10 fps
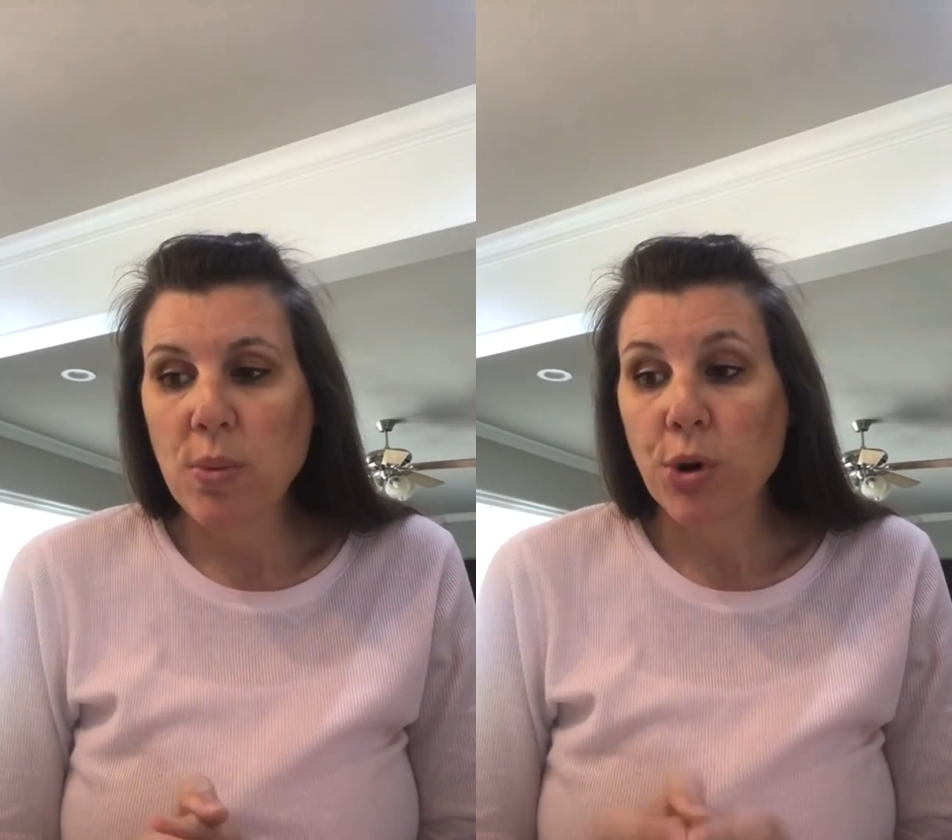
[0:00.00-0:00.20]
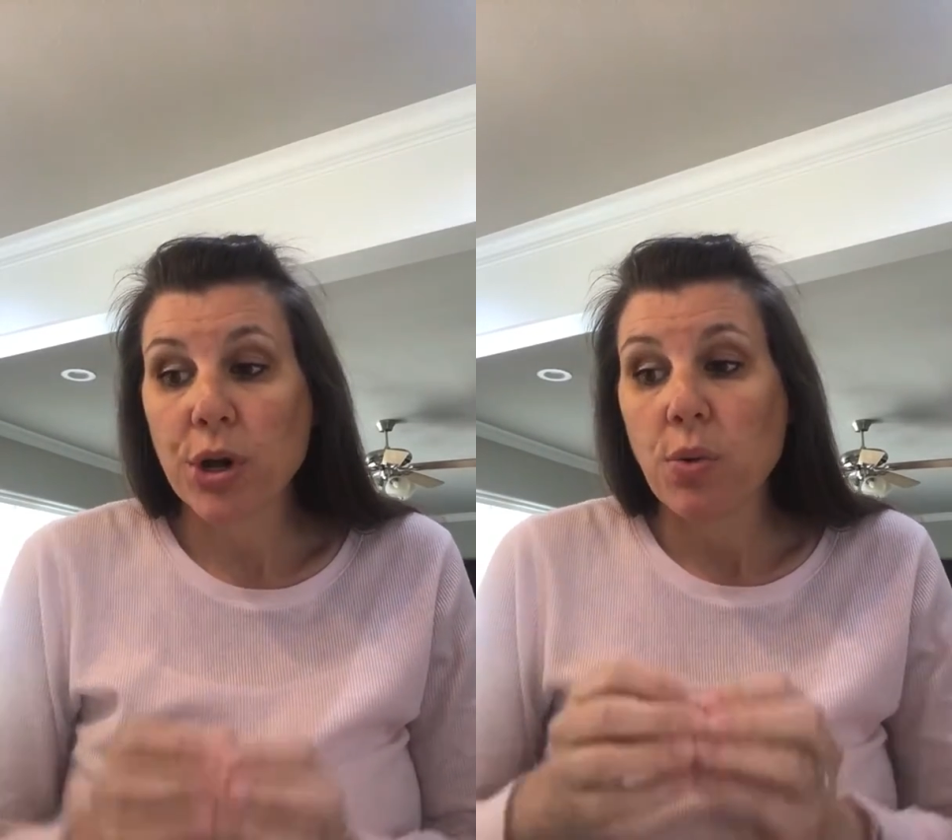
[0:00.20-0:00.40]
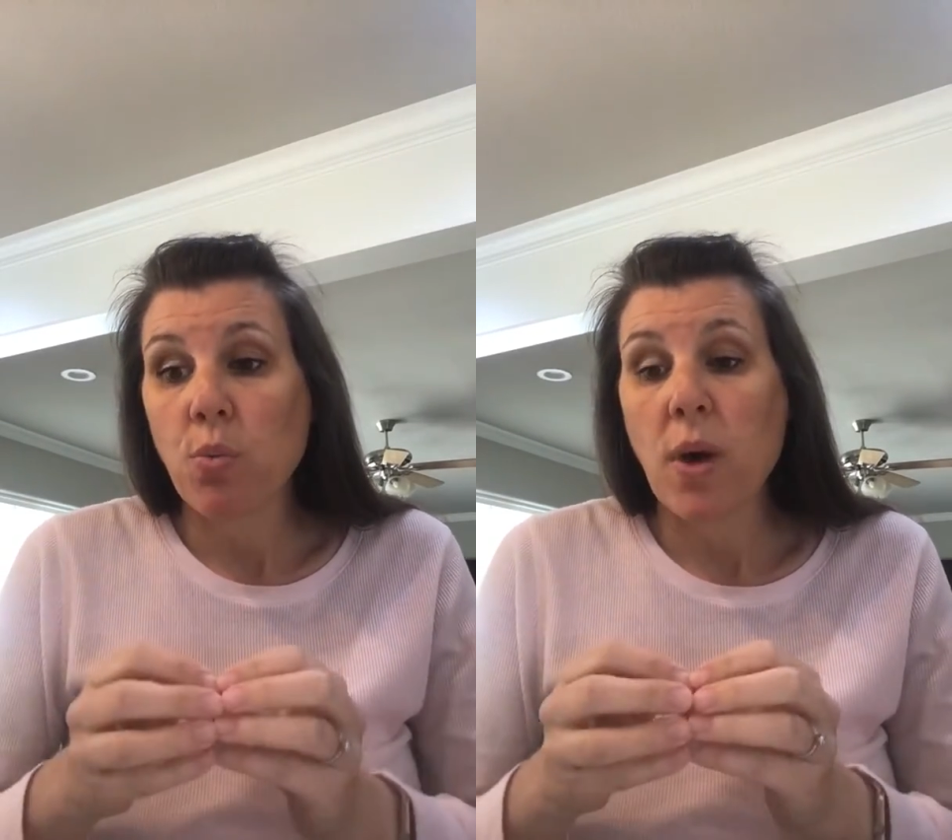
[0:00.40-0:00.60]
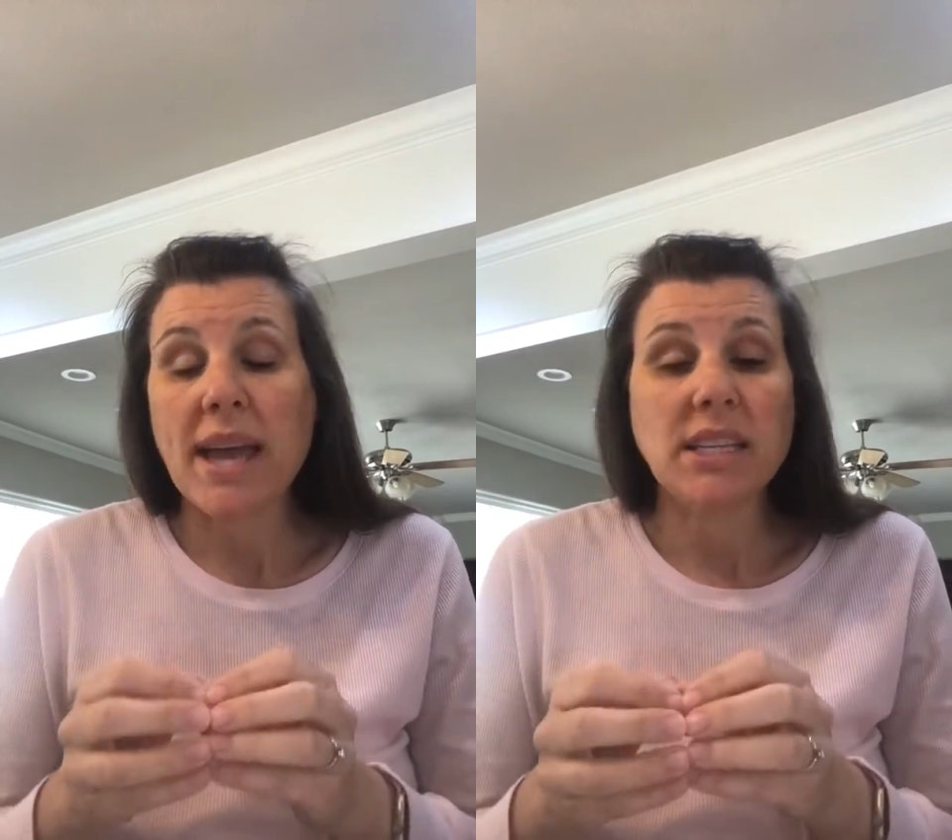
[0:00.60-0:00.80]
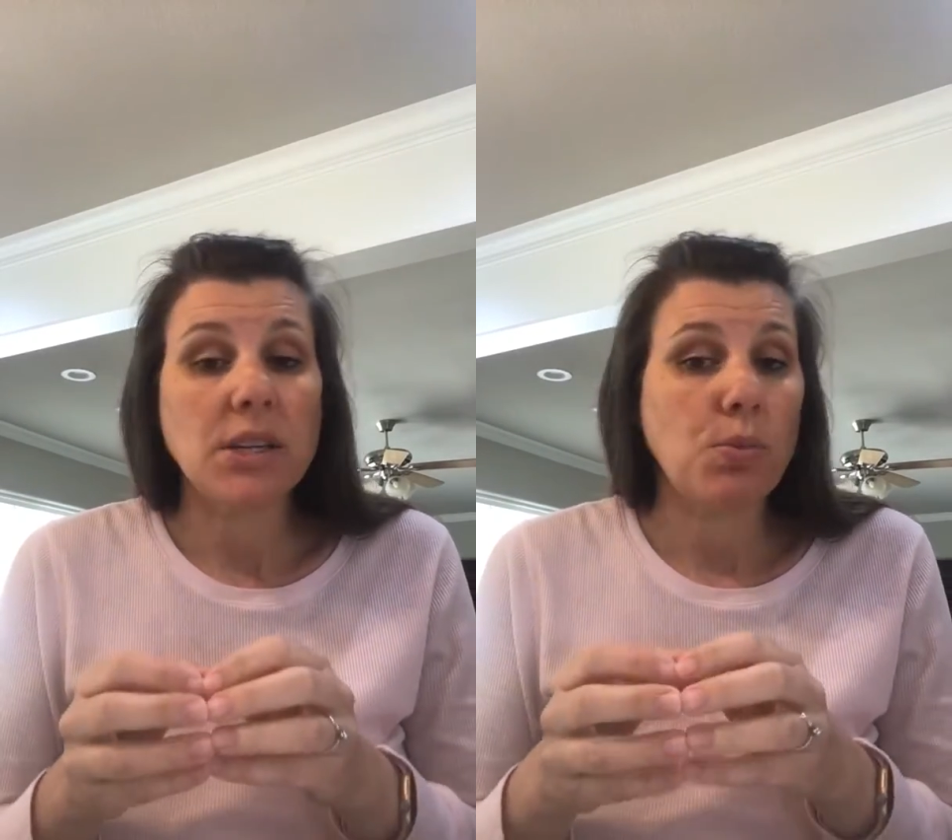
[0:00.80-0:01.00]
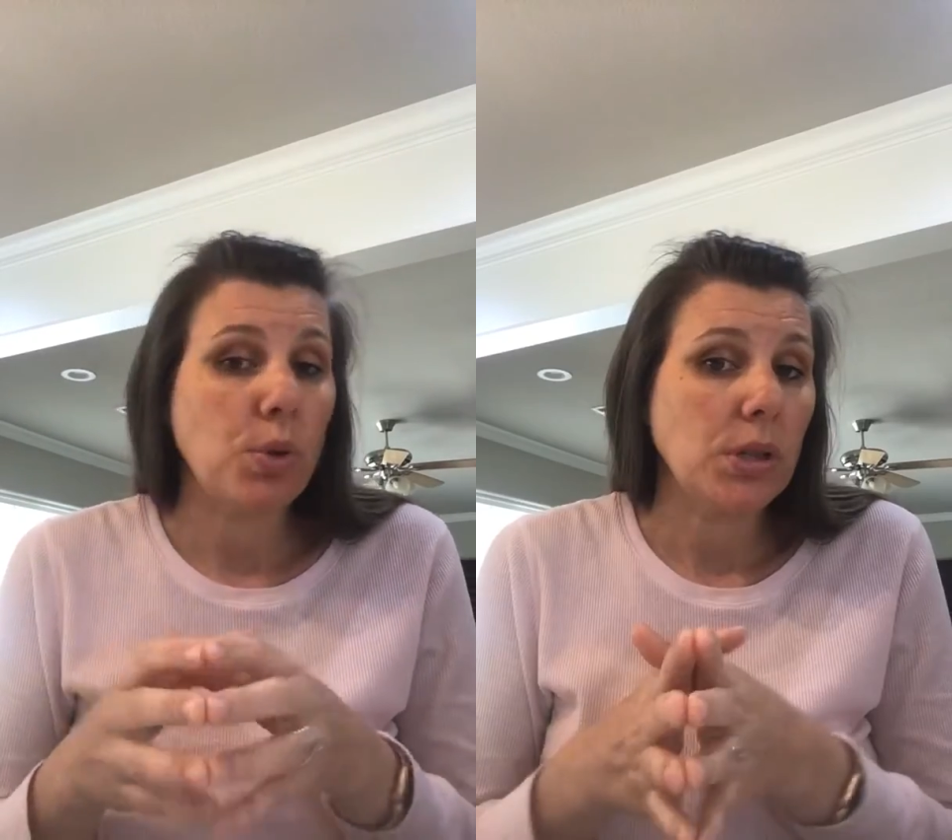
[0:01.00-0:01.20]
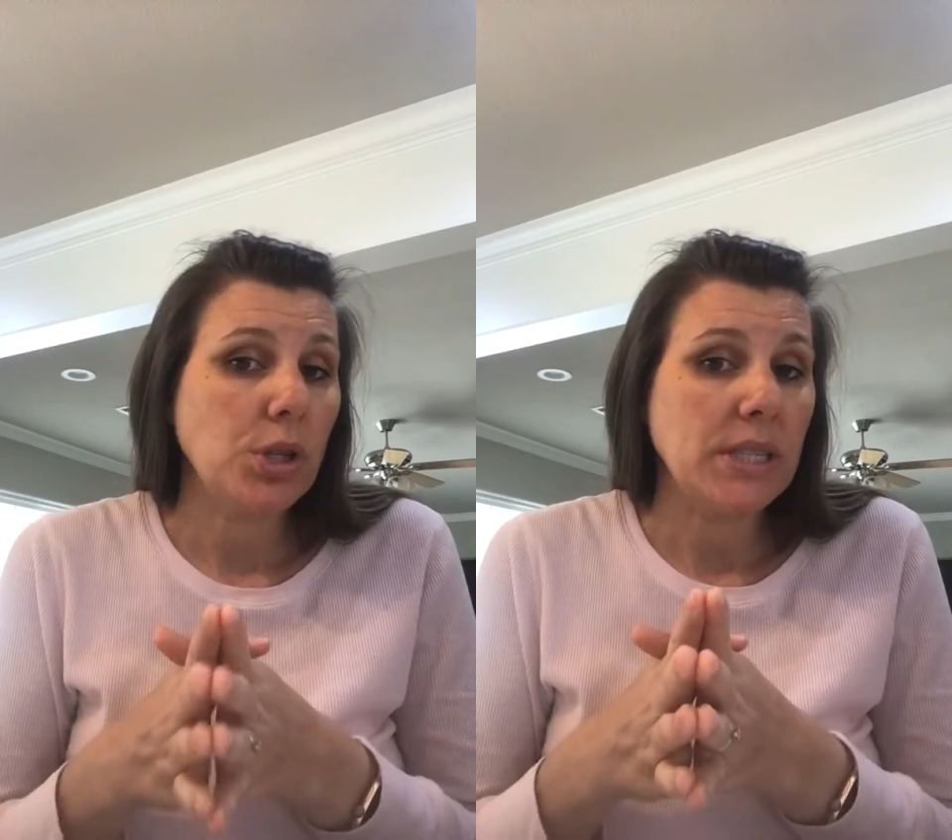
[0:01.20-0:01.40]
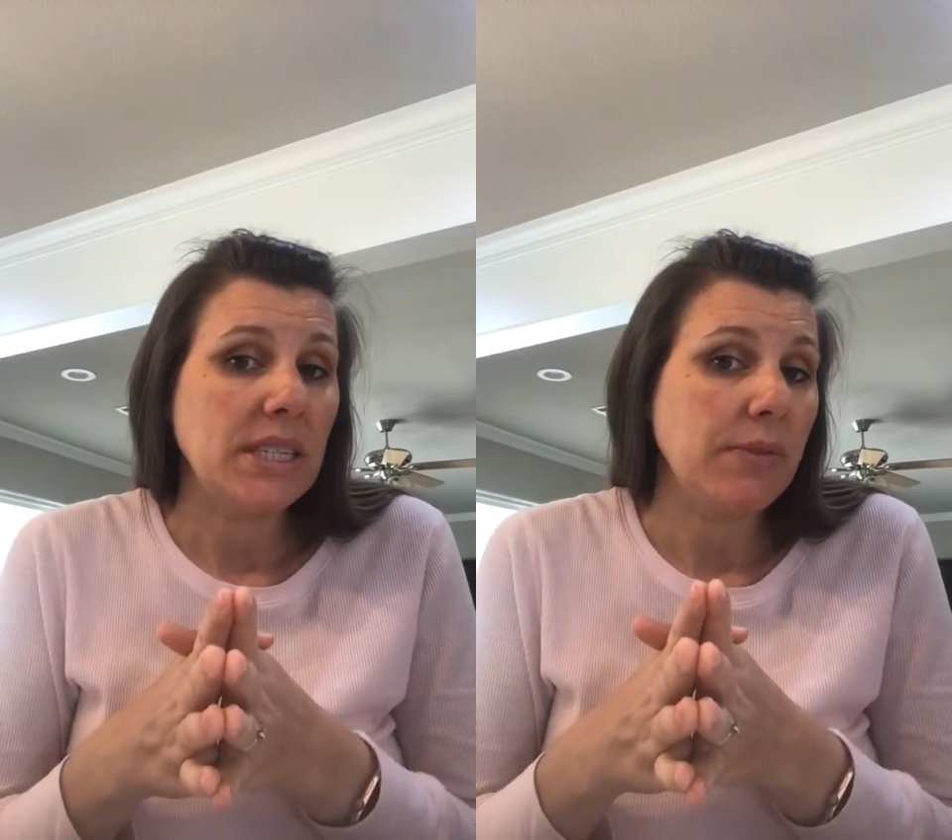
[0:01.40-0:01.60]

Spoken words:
looked at